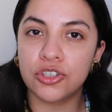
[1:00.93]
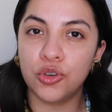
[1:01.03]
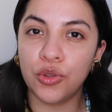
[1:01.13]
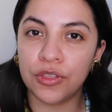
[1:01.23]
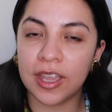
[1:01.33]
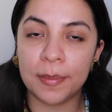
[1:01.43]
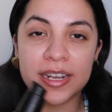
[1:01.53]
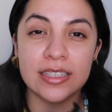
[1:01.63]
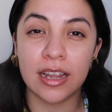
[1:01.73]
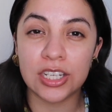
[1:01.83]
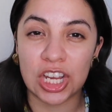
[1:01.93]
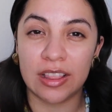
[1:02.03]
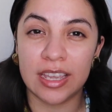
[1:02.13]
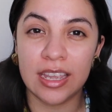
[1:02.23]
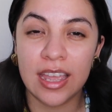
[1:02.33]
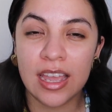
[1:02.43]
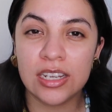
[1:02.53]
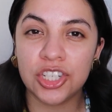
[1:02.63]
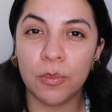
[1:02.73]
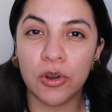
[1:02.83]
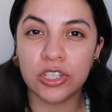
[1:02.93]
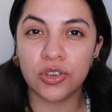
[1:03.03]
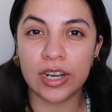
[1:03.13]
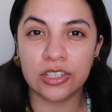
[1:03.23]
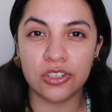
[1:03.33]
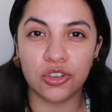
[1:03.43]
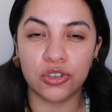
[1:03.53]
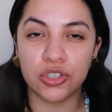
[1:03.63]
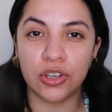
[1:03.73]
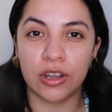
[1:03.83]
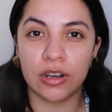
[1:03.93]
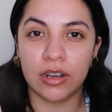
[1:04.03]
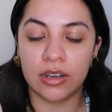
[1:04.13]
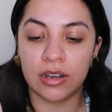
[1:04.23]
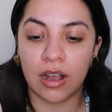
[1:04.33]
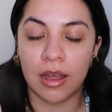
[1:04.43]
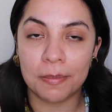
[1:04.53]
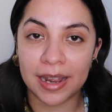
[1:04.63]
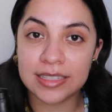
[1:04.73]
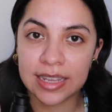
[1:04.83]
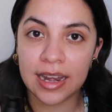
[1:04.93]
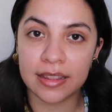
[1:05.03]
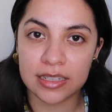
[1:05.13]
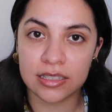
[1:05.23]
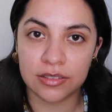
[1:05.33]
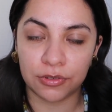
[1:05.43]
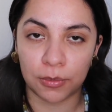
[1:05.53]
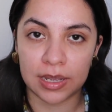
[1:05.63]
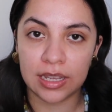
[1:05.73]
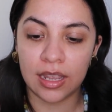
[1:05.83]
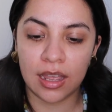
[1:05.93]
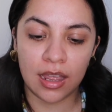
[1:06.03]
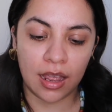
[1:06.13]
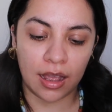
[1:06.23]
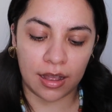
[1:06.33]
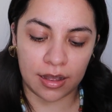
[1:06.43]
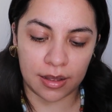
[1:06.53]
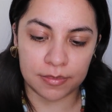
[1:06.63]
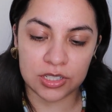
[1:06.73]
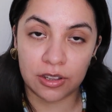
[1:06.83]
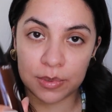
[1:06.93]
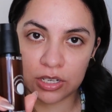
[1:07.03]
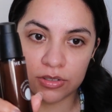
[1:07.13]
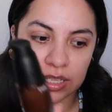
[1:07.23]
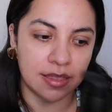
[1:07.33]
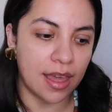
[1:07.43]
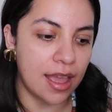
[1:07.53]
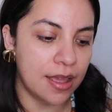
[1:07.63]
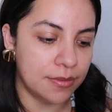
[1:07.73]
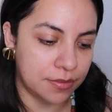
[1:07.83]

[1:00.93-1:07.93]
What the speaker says: too thick, but it's not jelly. Gel moisturizers don't do good on my skin, at least for me. So I've been using that.